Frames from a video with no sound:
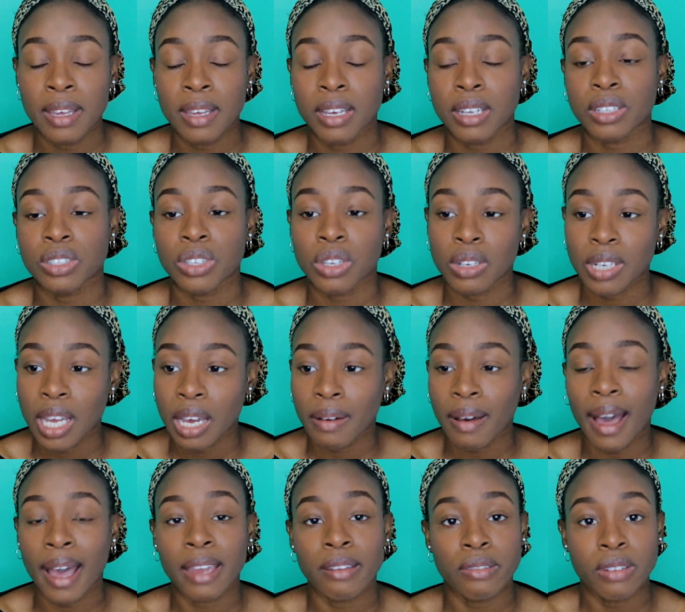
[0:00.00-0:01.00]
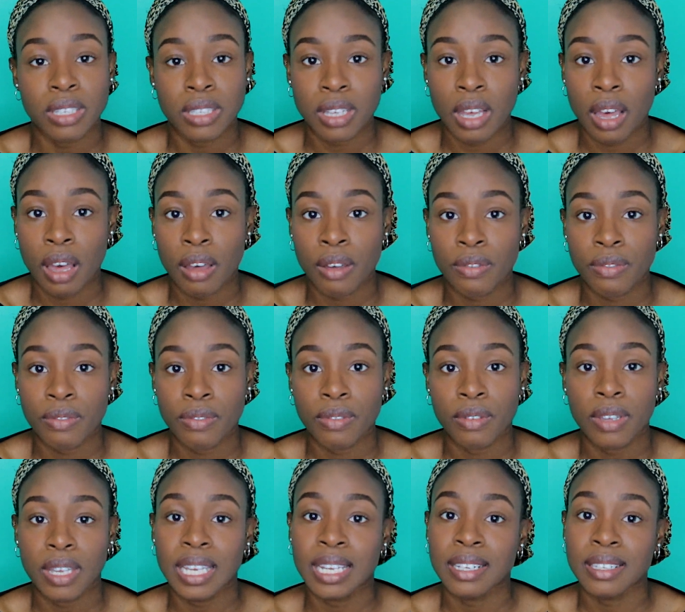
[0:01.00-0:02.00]
And so now I reserve
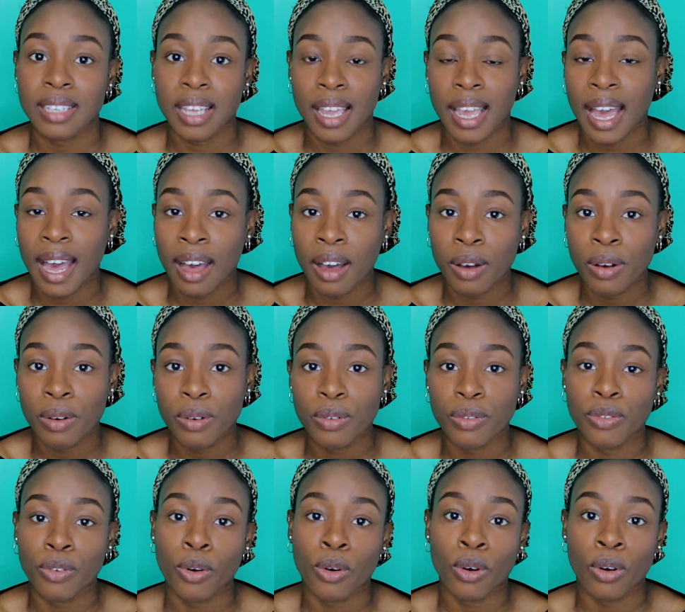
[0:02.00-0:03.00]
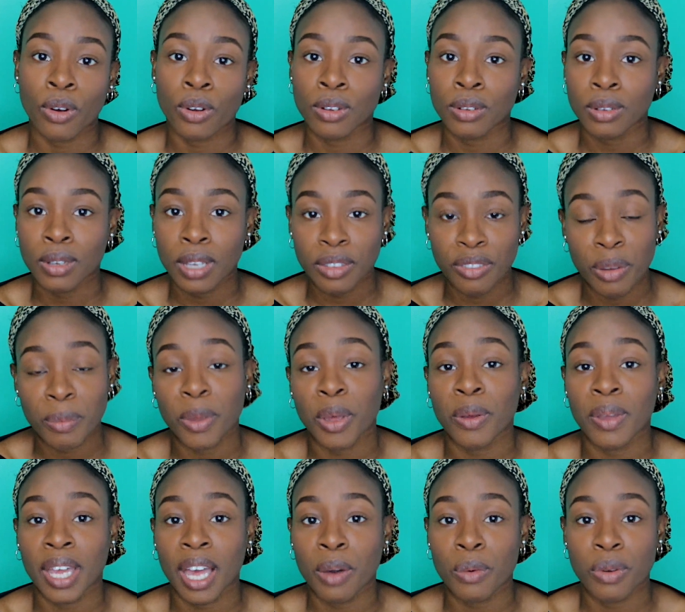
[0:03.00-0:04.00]
eating out for if I'm
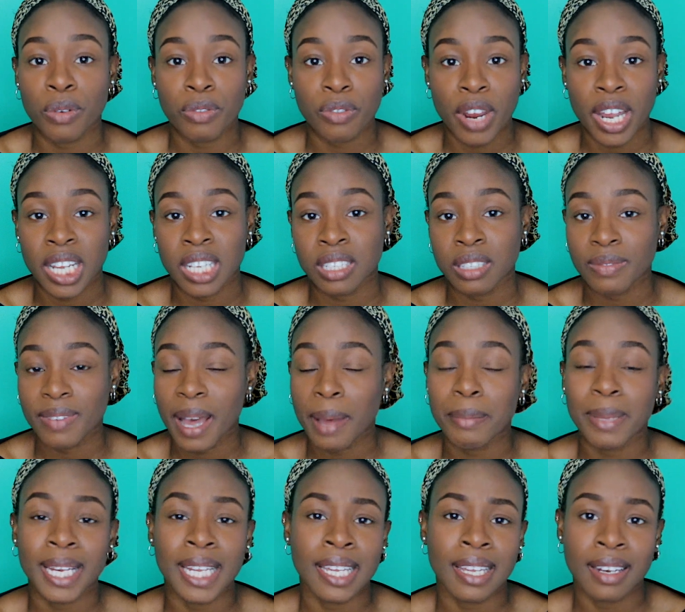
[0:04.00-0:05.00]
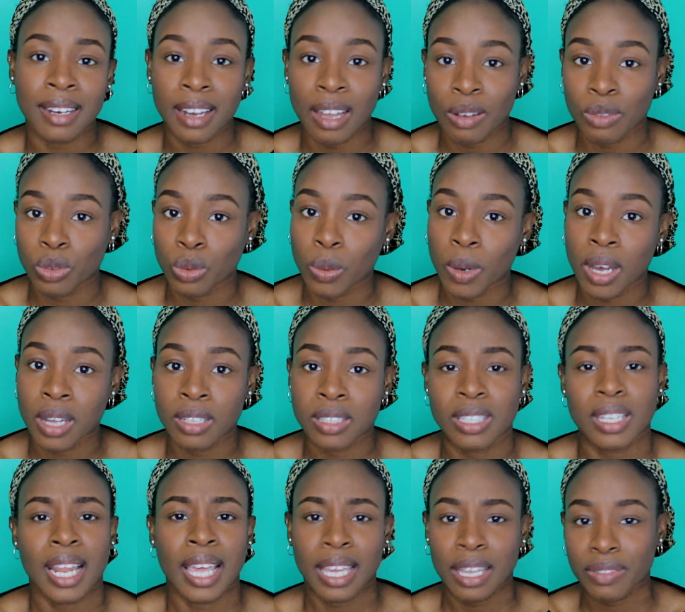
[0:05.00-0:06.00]
going out with friends, family and loved ones,
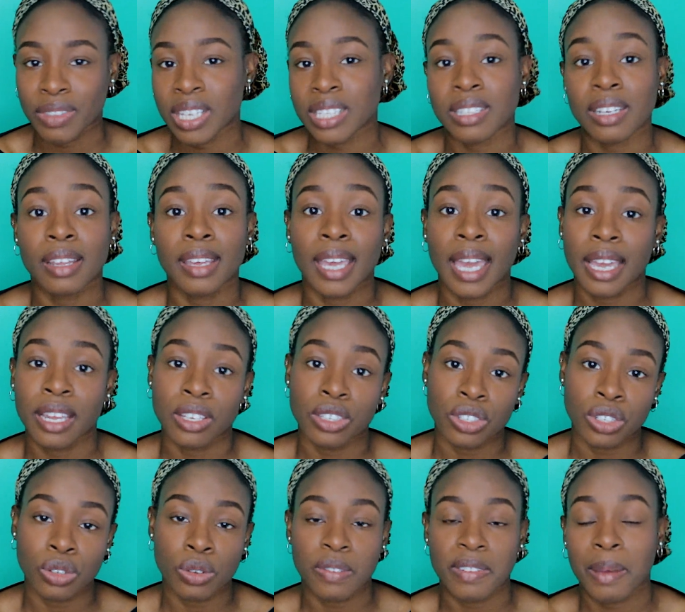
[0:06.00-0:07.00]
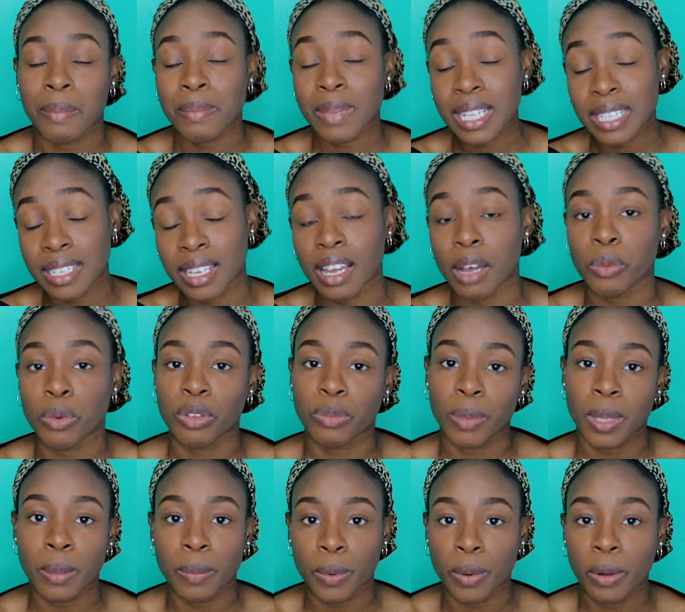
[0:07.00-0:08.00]
like if there's an occasion, if I'm meeting up with
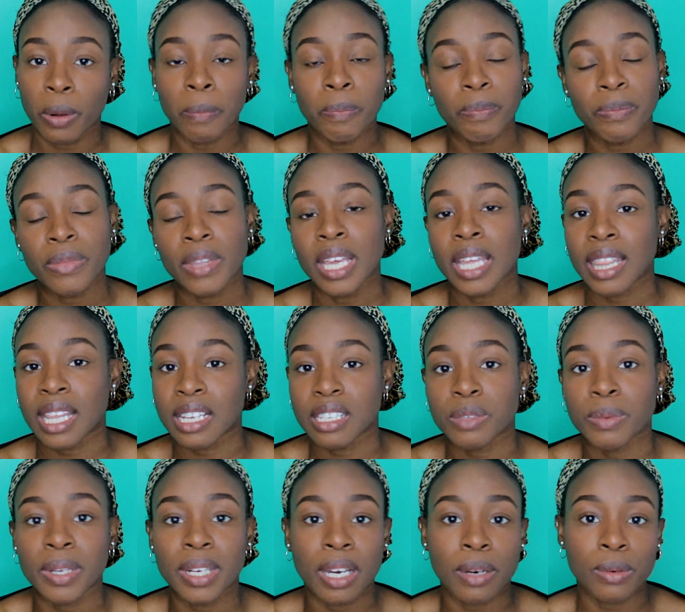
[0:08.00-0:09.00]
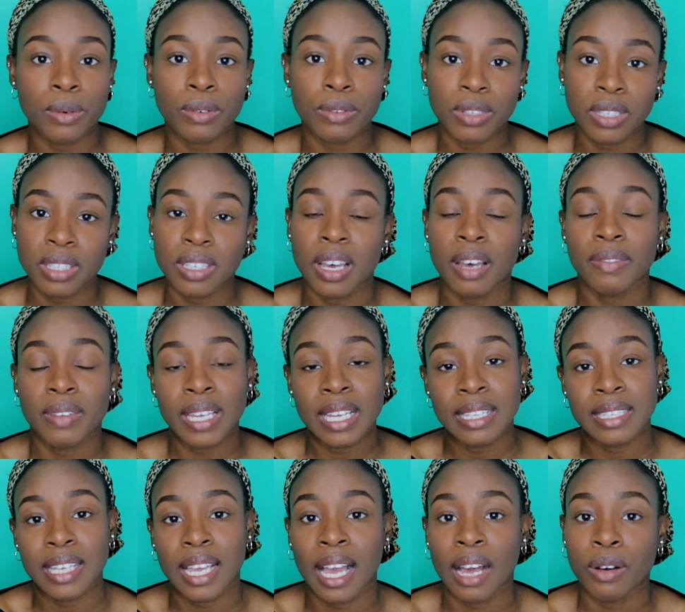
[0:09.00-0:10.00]
people, that's when I will reserve
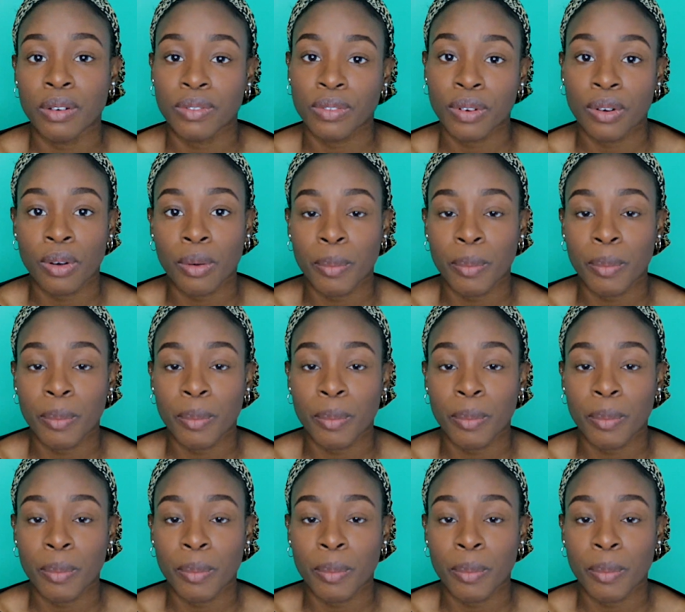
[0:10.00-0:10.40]
eating out for.